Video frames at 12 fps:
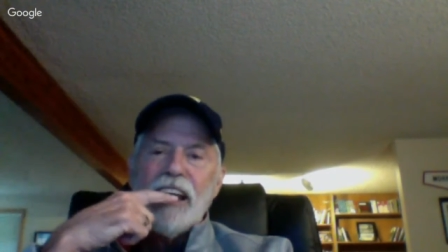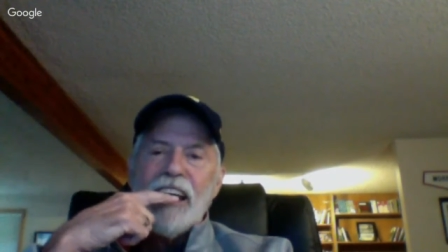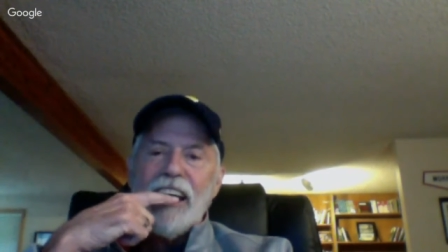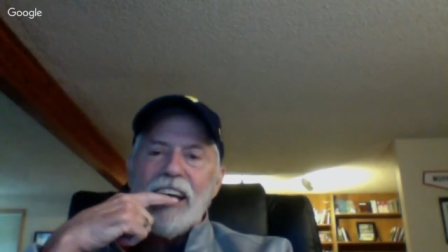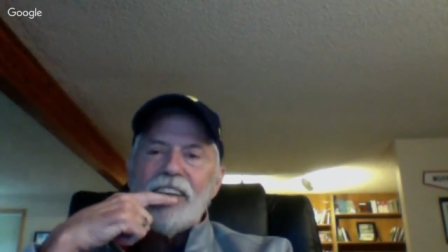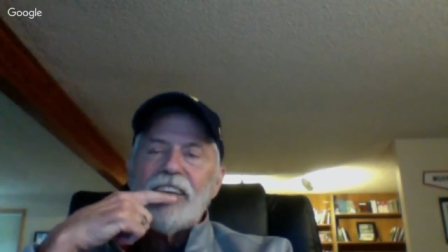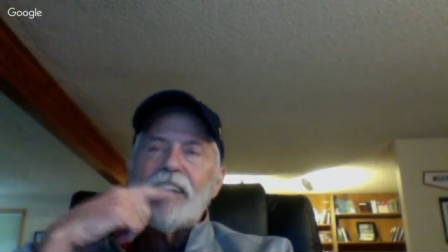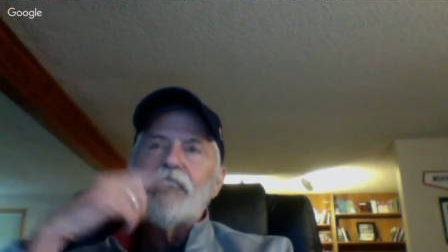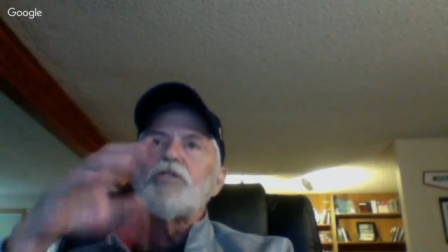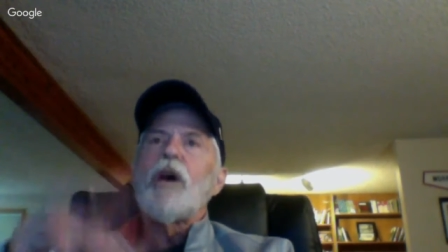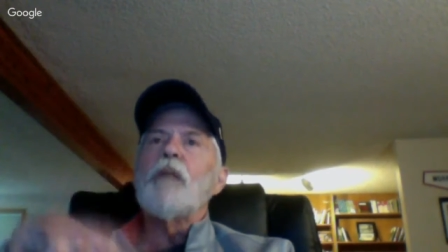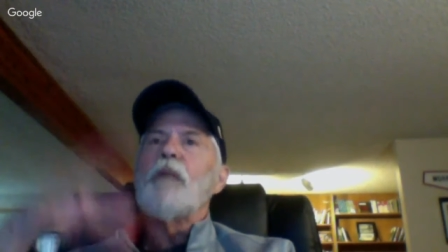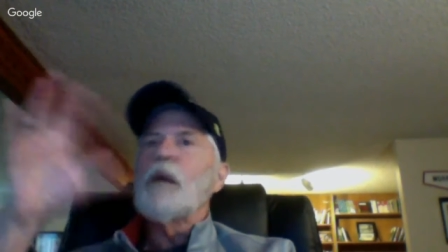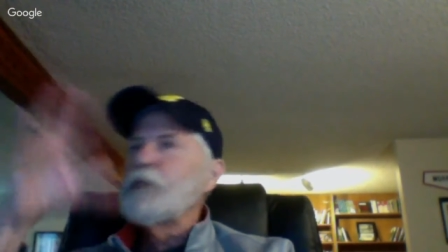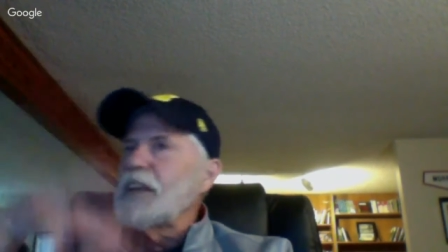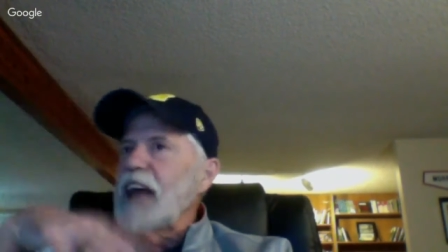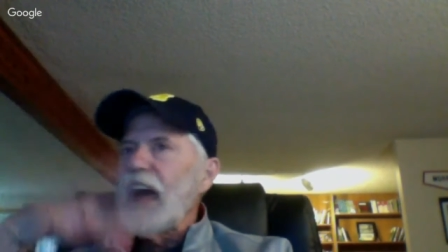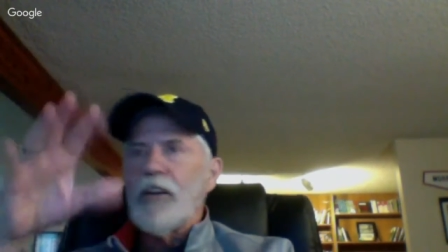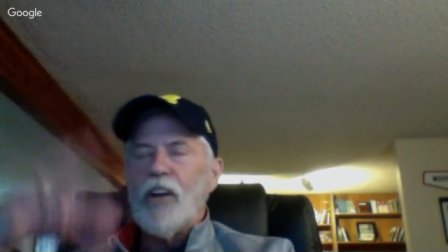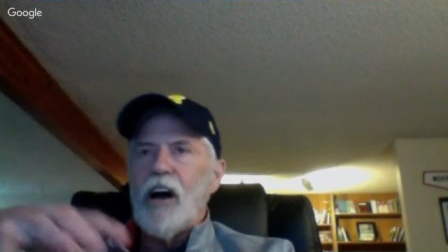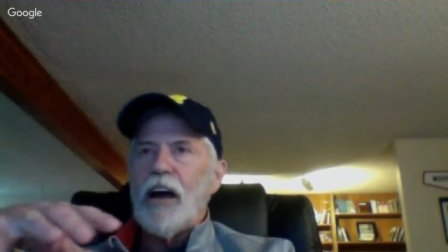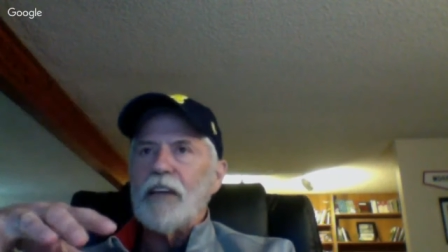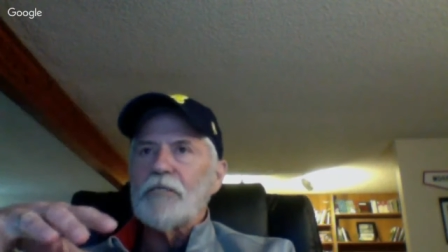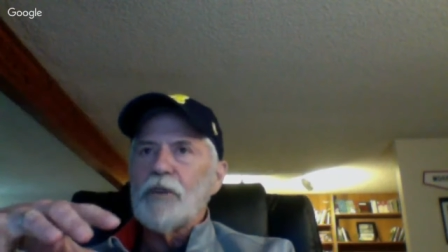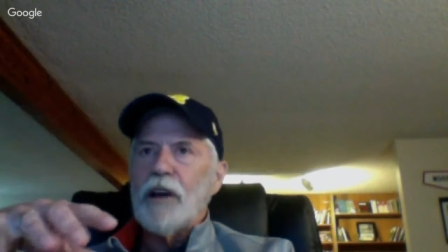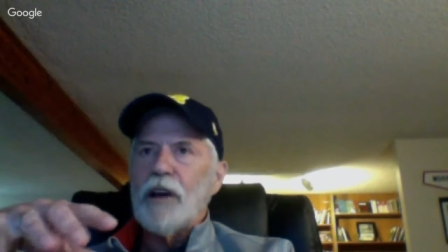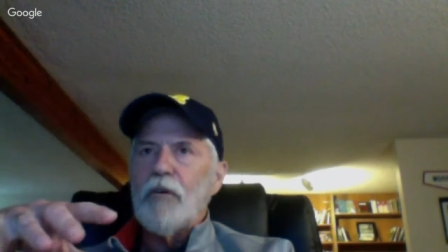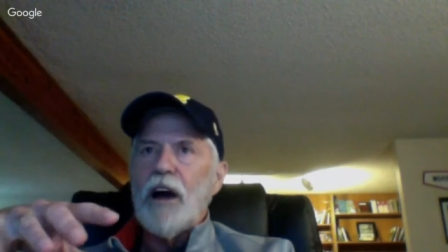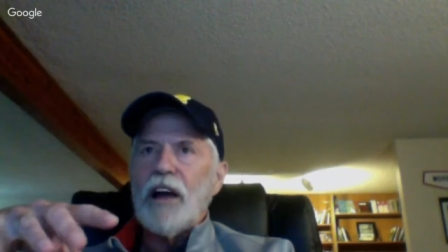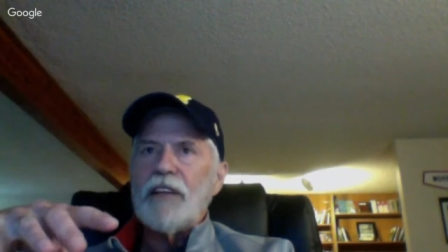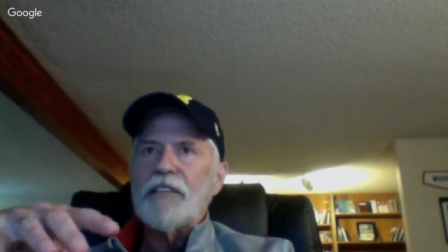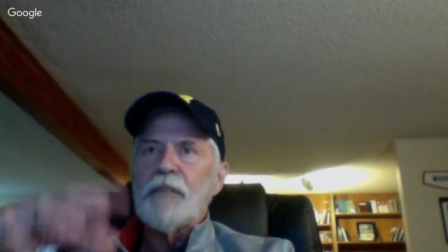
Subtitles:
And so I'm up and down a lot when I write.